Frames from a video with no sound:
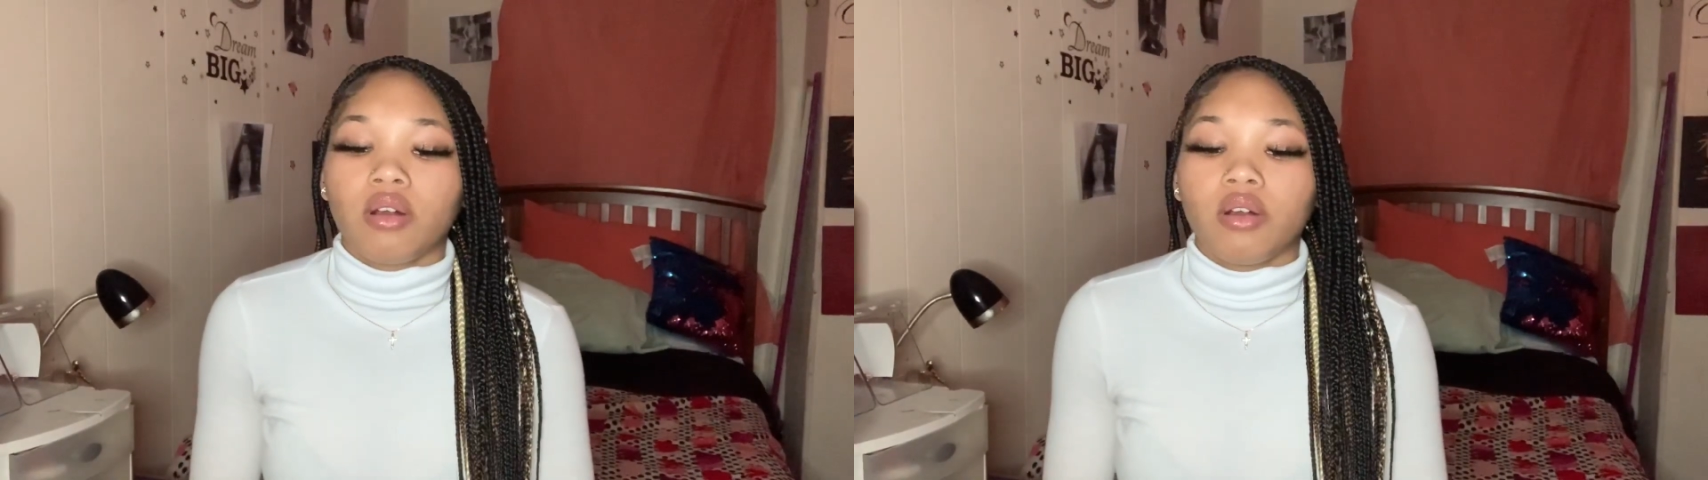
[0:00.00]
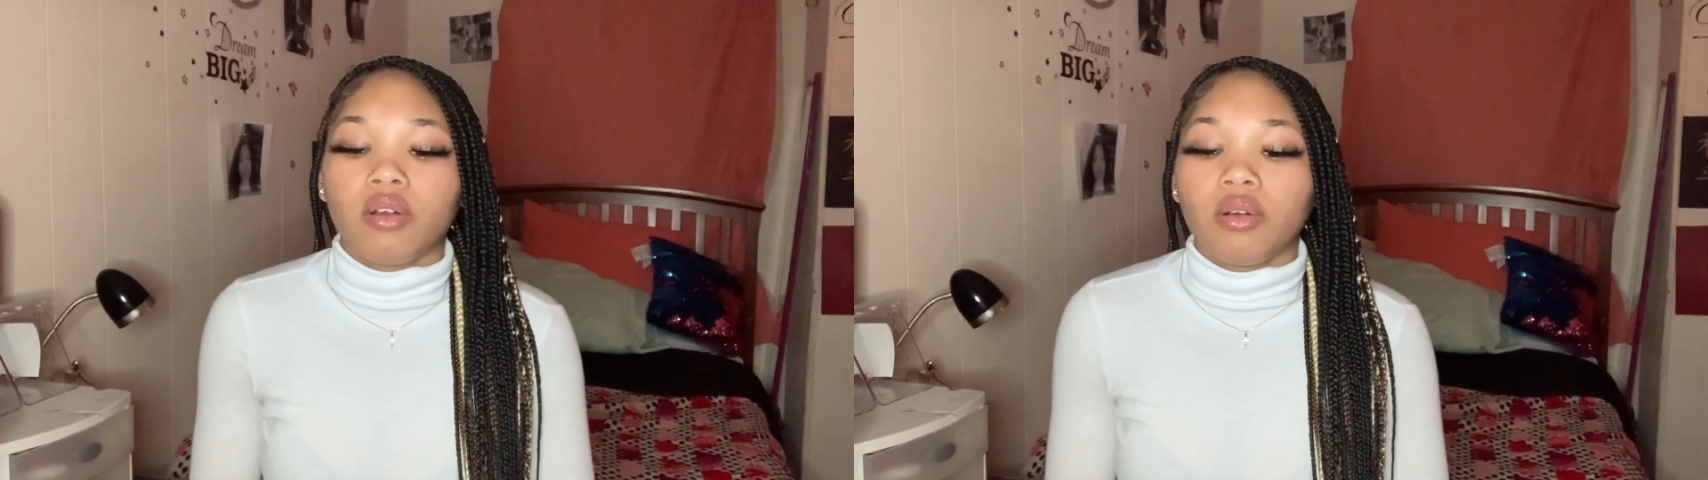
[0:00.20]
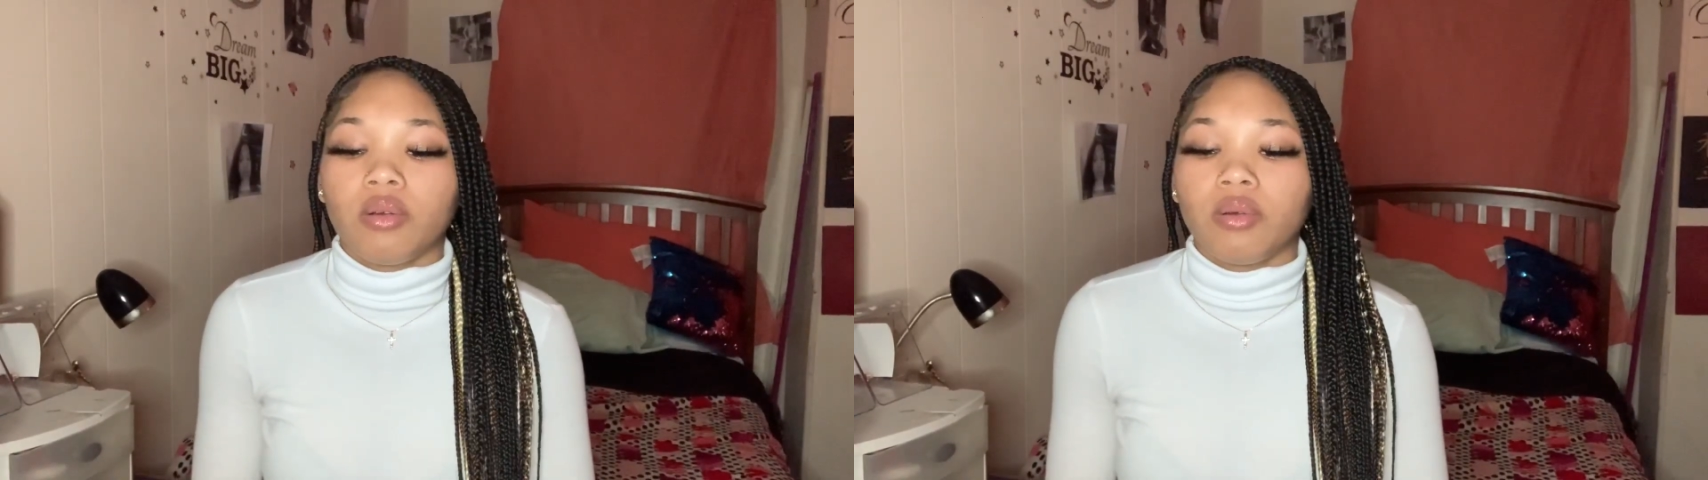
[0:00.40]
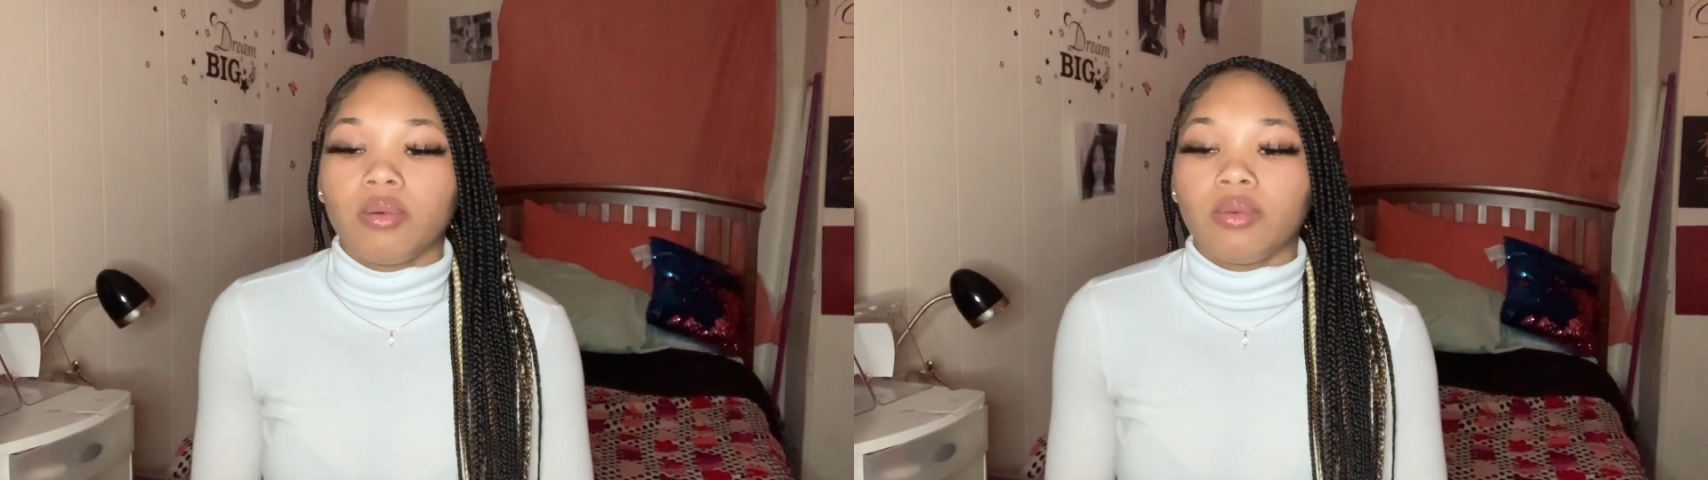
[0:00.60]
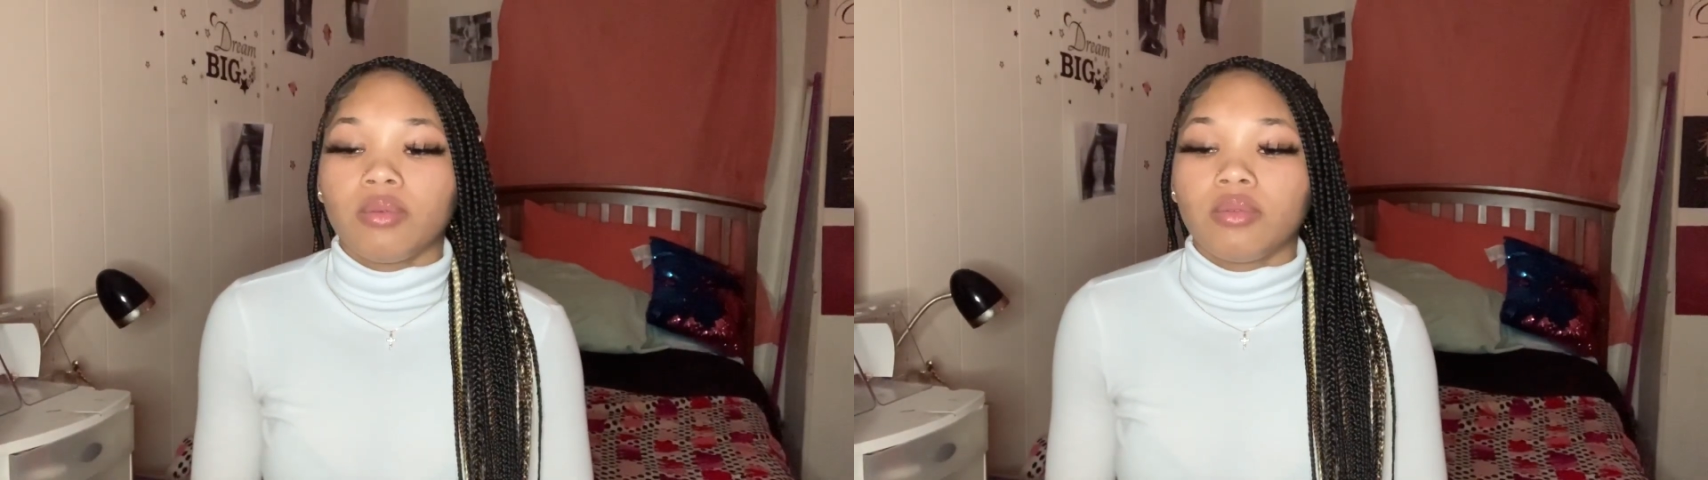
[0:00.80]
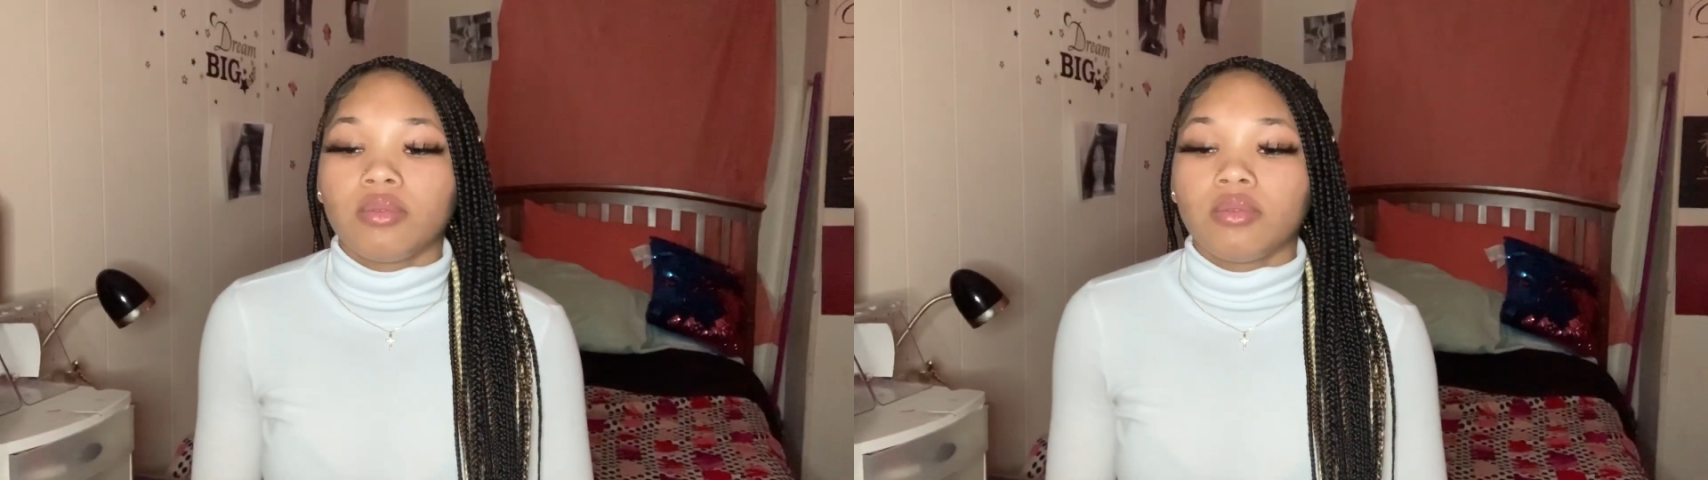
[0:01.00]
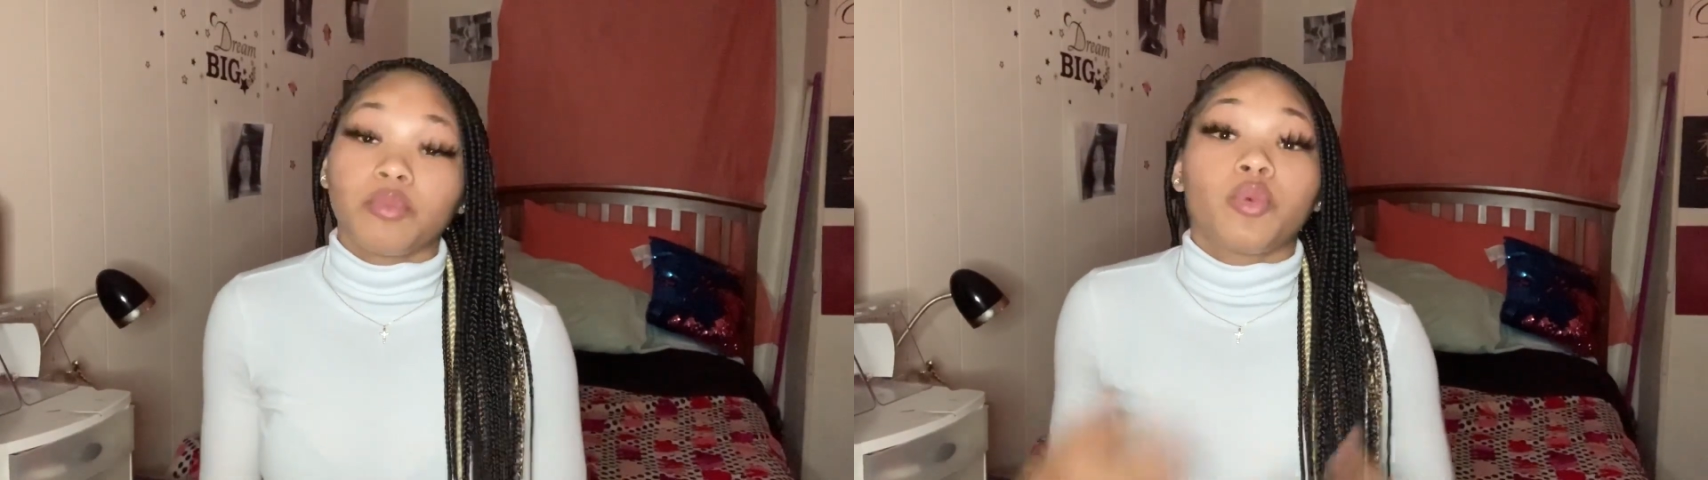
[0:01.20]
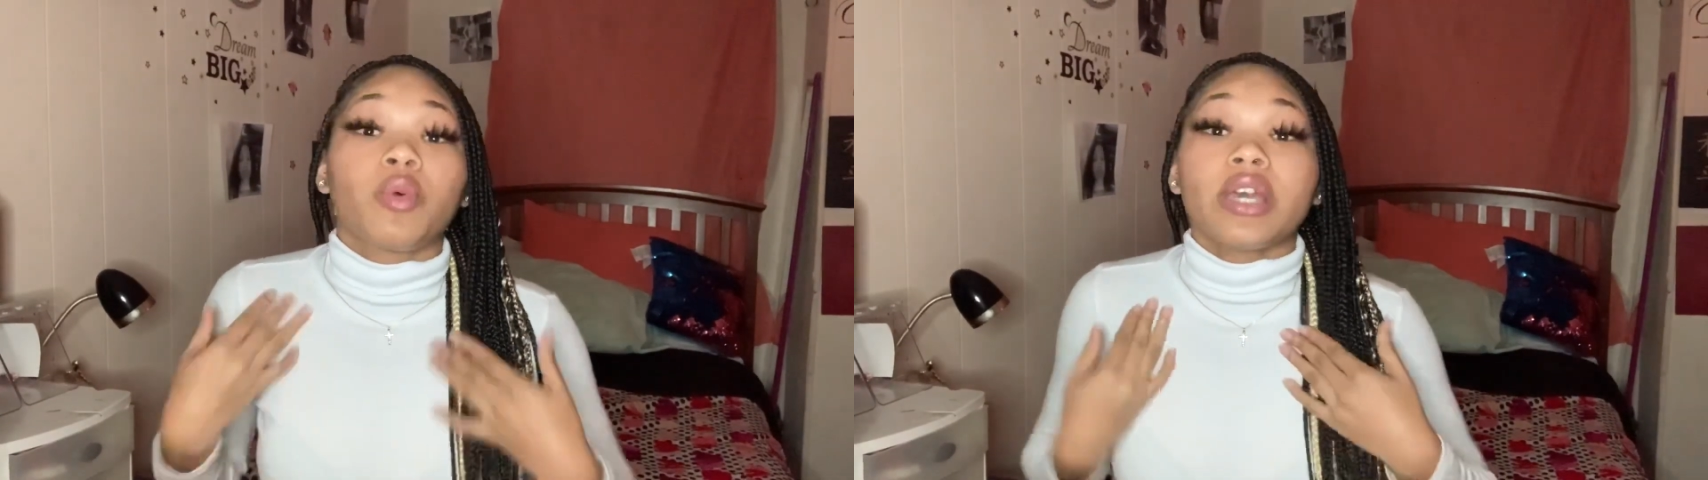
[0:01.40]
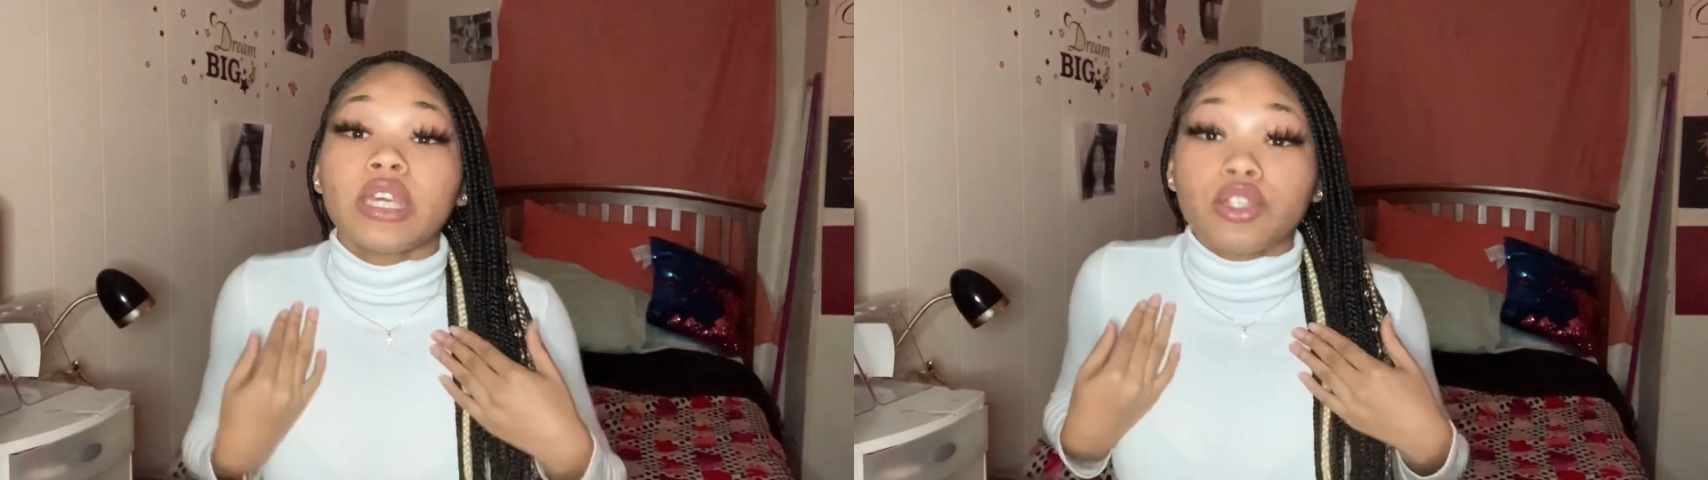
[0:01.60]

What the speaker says: oh, what he